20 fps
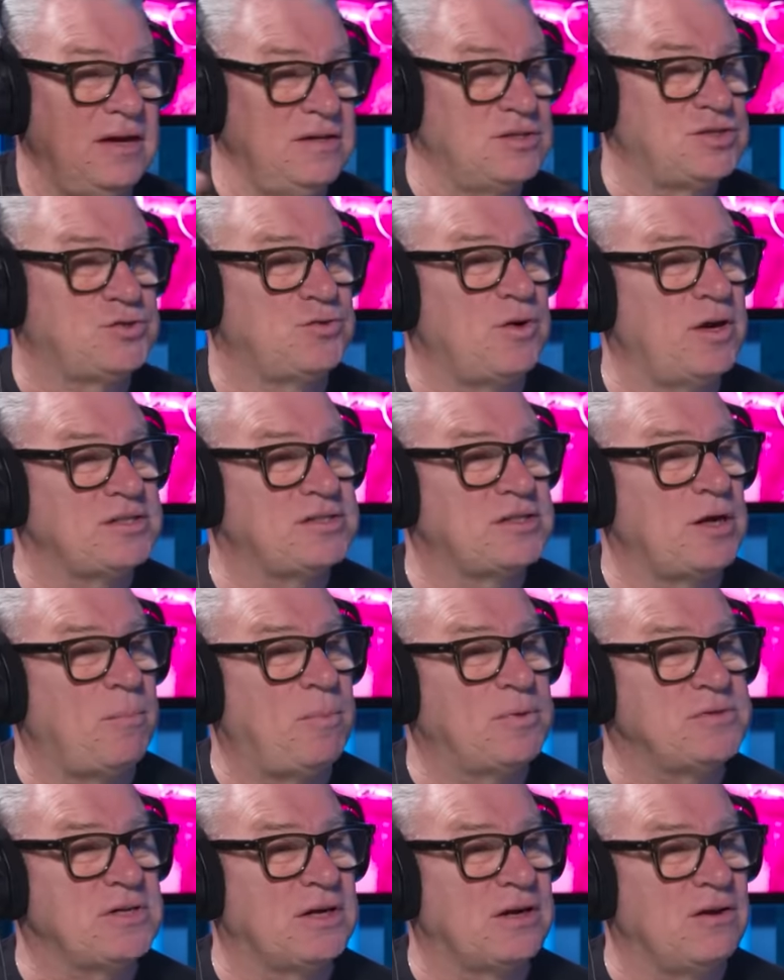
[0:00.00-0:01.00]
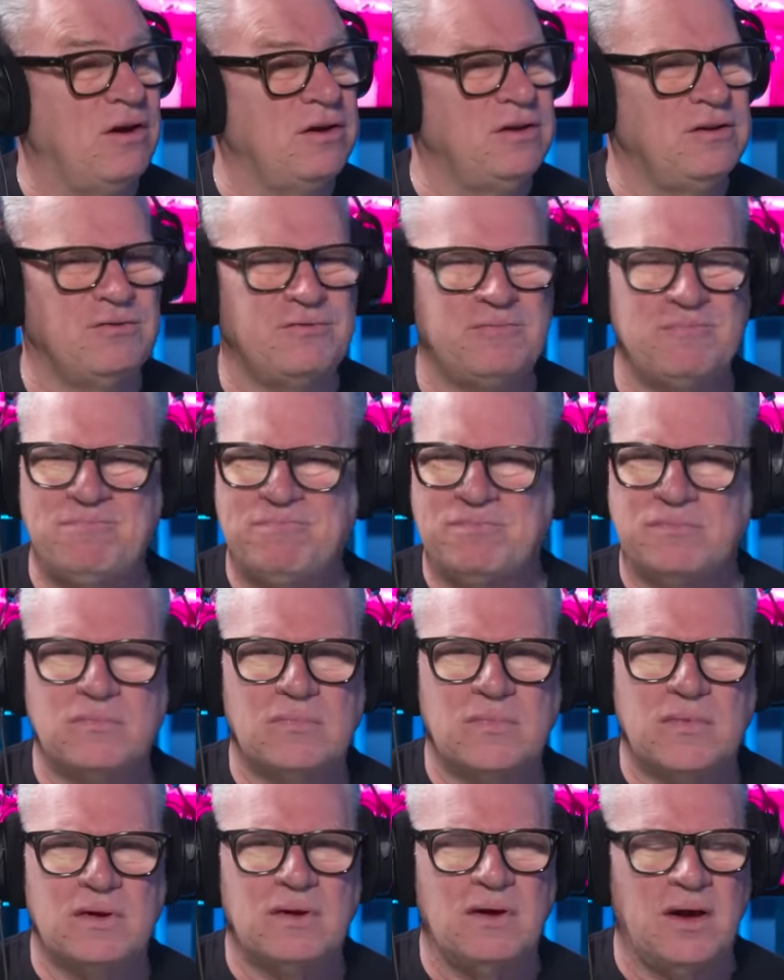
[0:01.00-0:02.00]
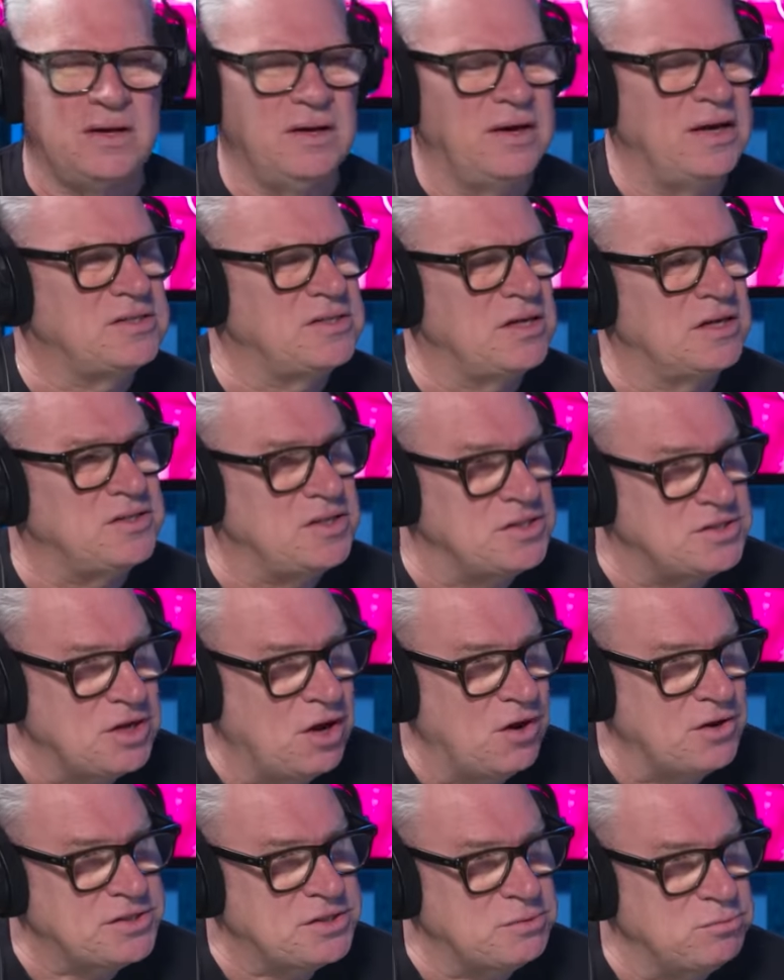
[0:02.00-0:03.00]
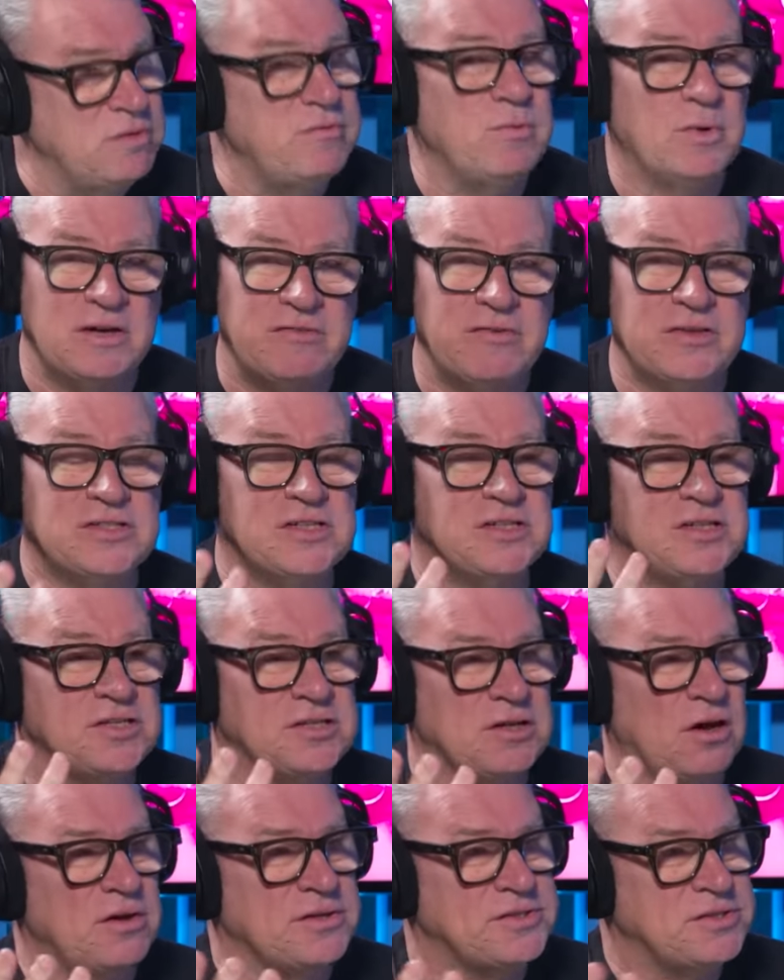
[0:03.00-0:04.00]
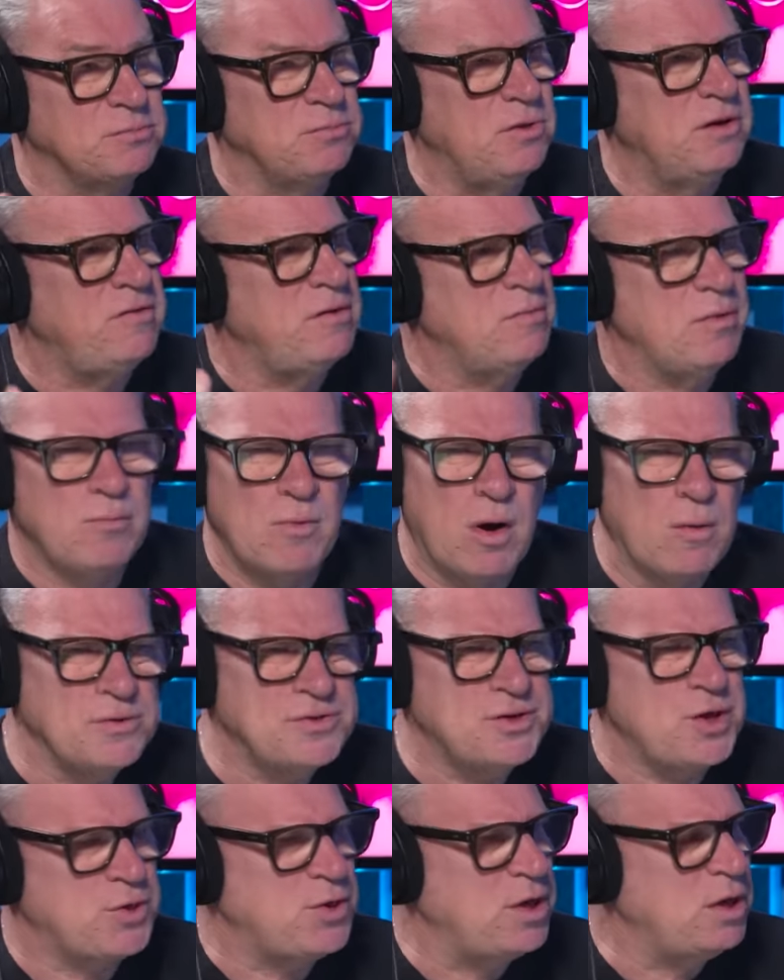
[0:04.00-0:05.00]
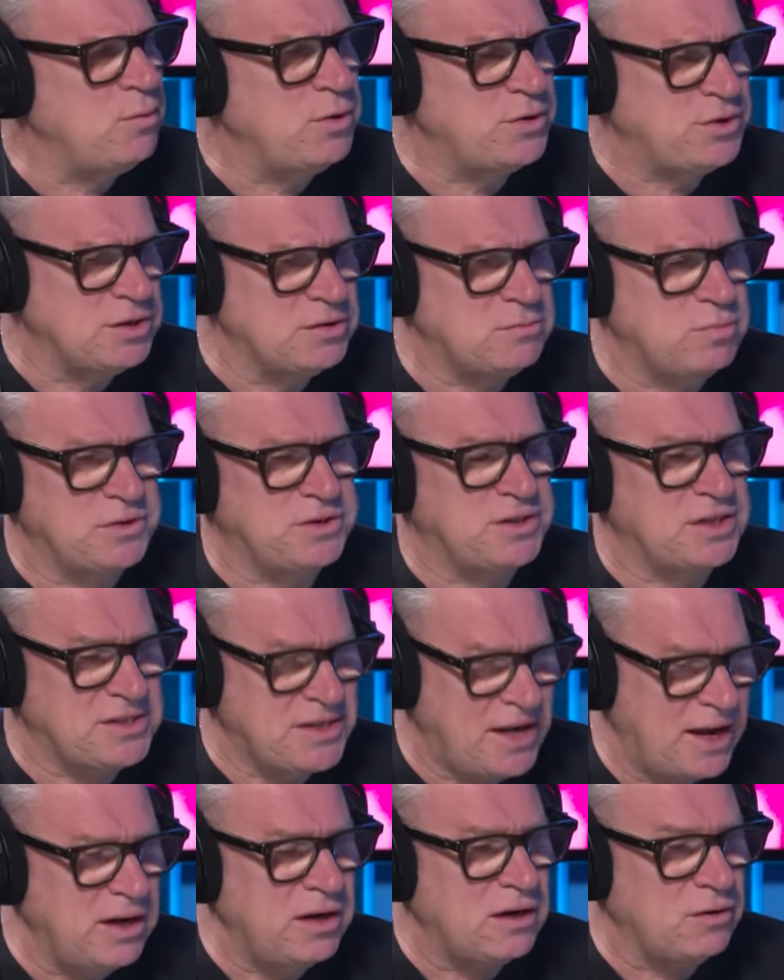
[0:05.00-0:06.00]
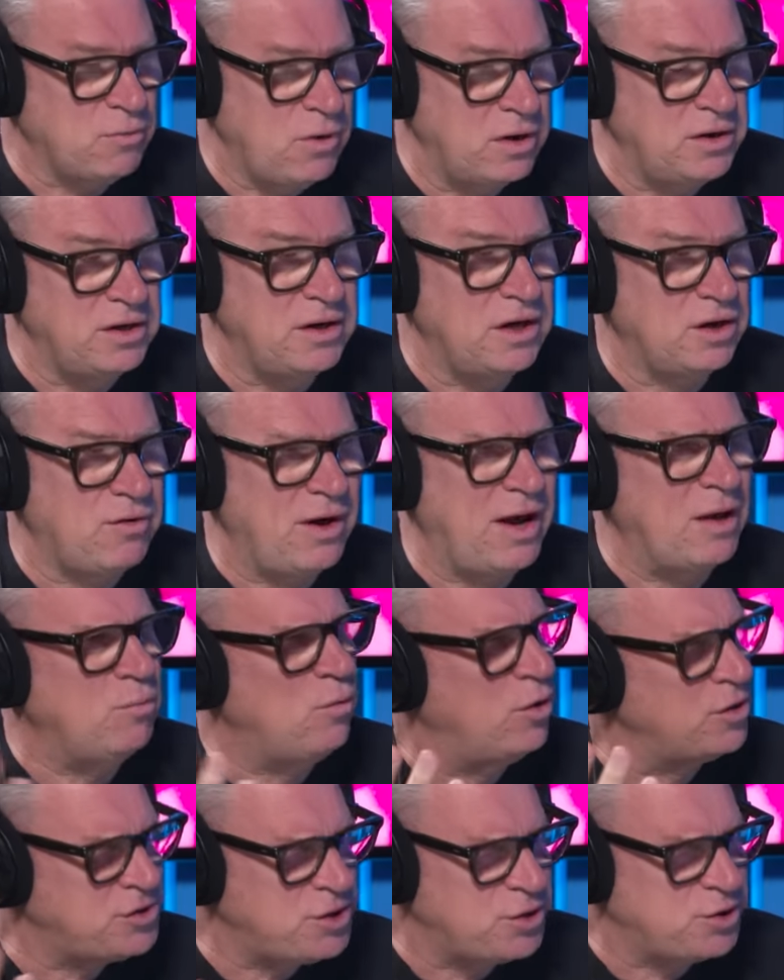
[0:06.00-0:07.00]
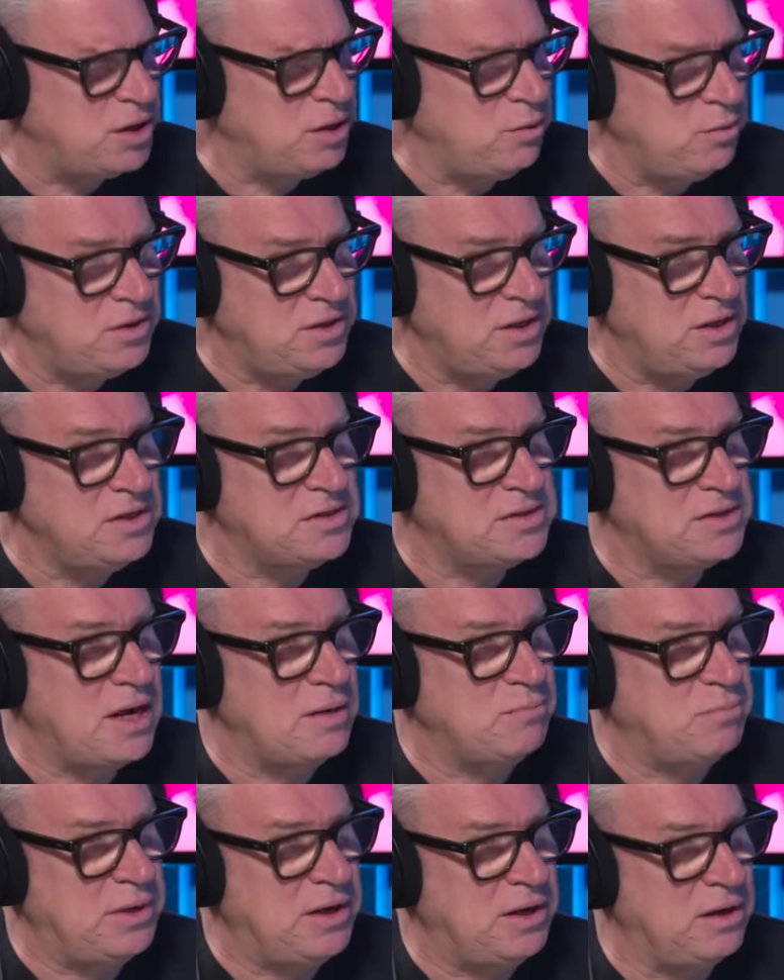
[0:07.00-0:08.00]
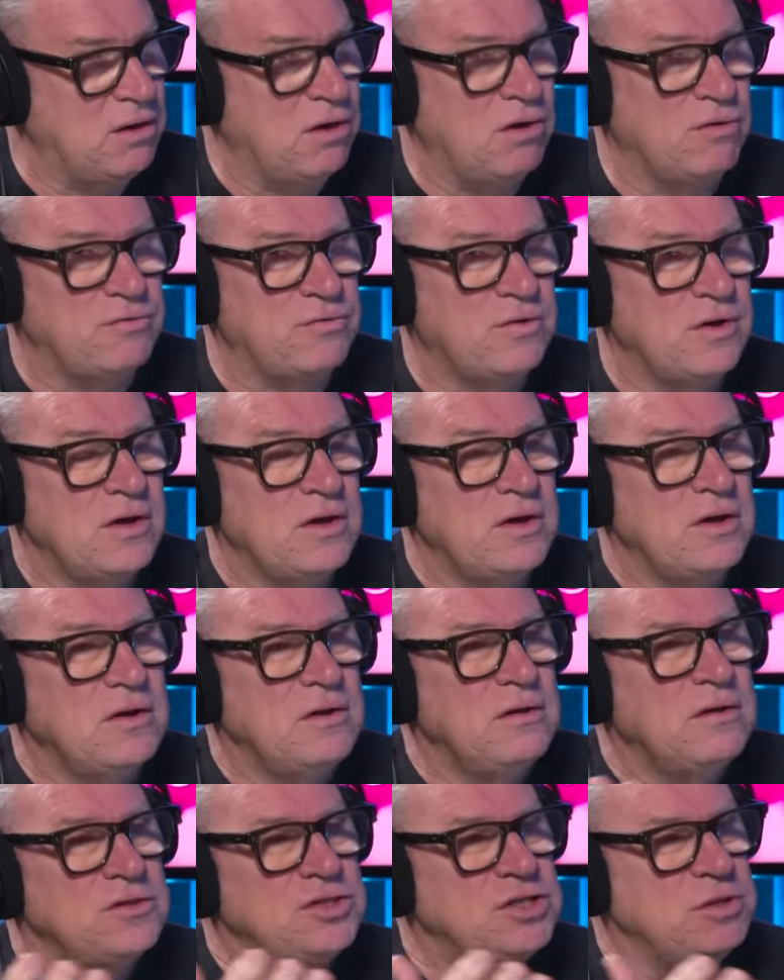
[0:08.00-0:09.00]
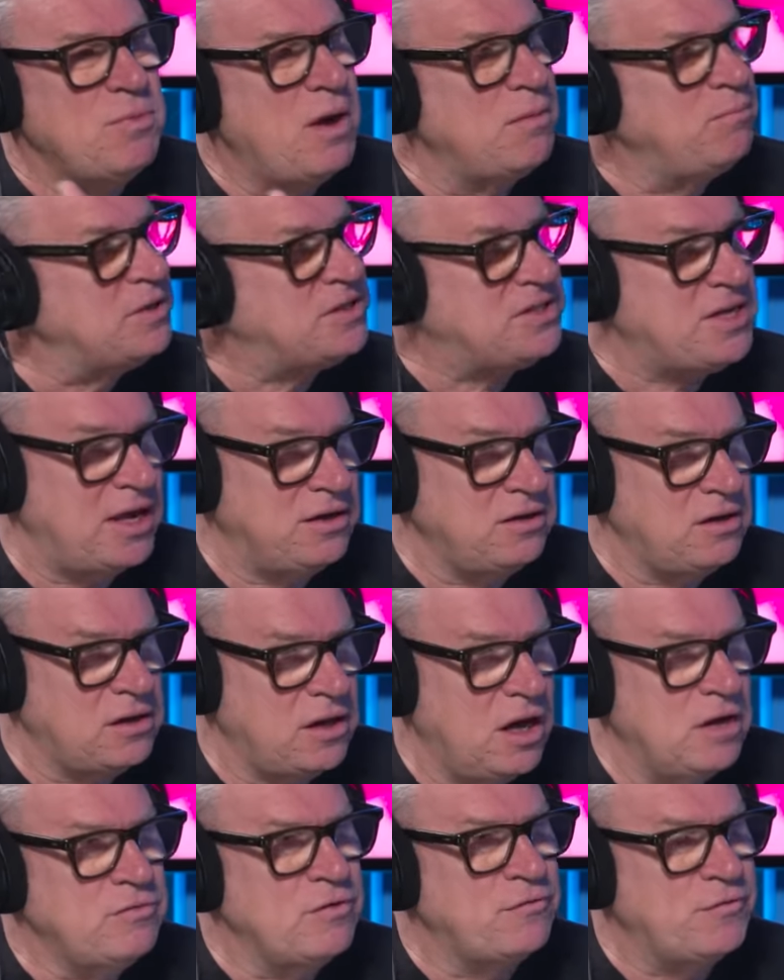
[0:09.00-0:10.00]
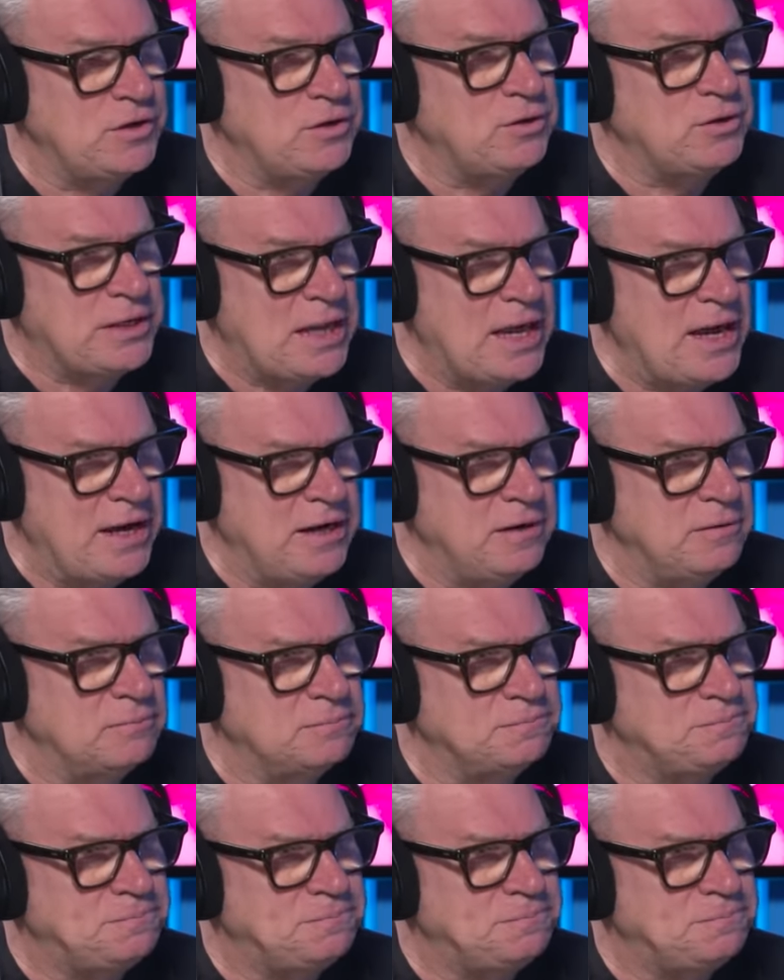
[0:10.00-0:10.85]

it's dressed up as a kind of, is it a disaster movie? Well, if it's a disaster movie, I mean, what was the thing with the tanker running aground? What's the thing with the internet being off? Do you remember 10 Cloverfield Lane?